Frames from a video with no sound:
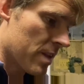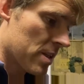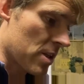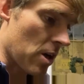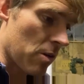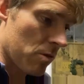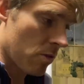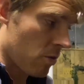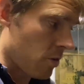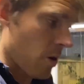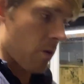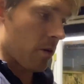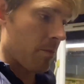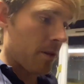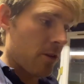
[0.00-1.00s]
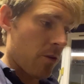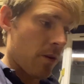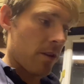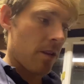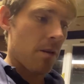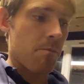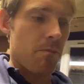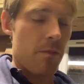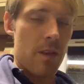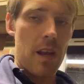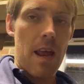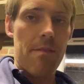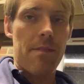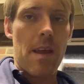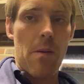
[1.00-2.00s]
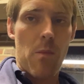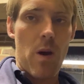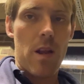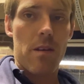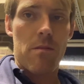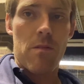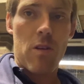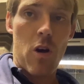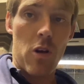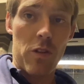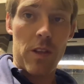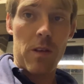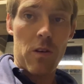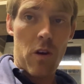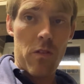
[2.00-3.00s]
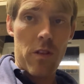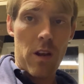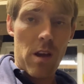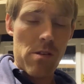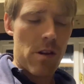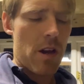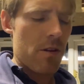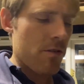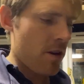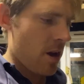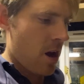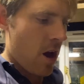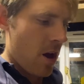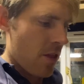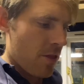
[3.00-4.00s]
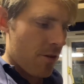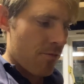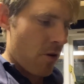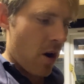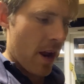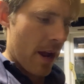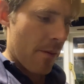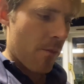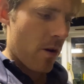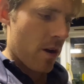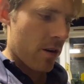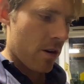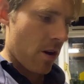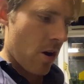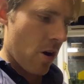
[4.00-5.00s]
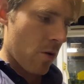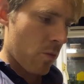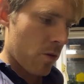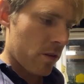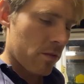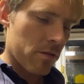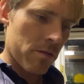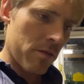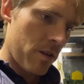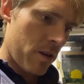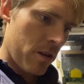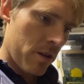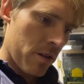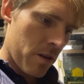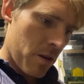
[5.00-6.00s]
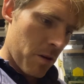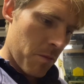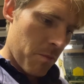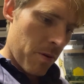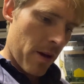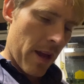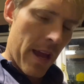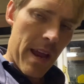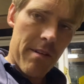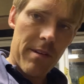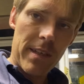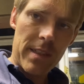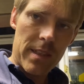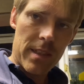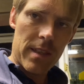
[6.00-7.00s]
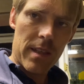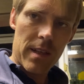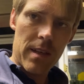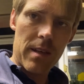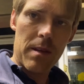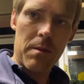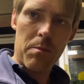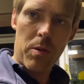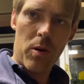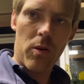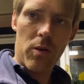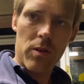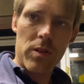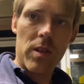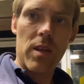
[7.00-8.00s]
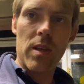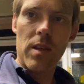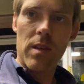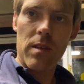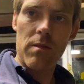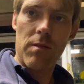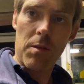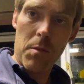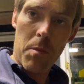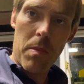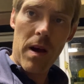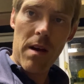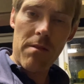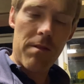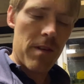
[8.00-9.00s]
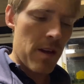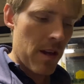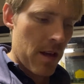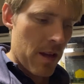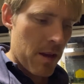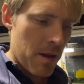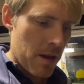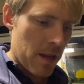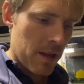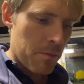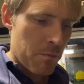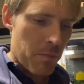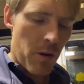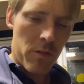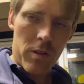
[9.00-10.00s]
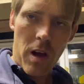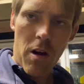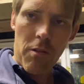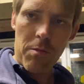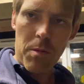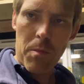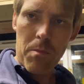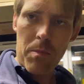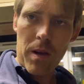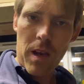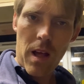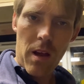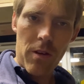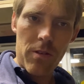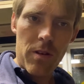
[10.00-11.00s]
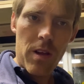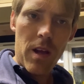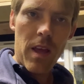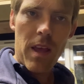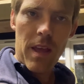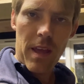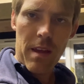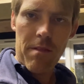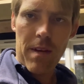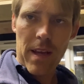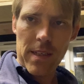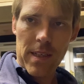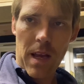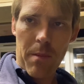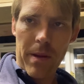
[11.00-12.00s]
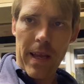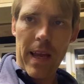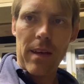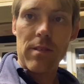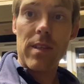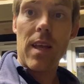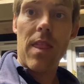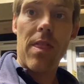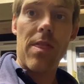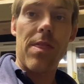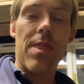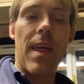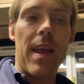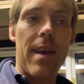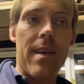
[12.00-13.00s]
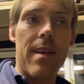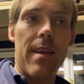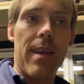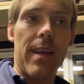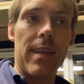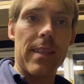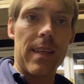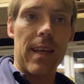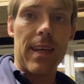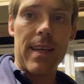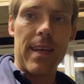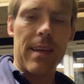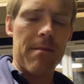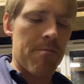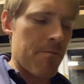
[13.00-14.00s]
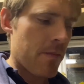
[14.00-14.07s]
although I'll be doing the left-hand one on the loco, the right-hand one I will put air into the port from above, block the hole from below. If air's coming out, then it's leaking.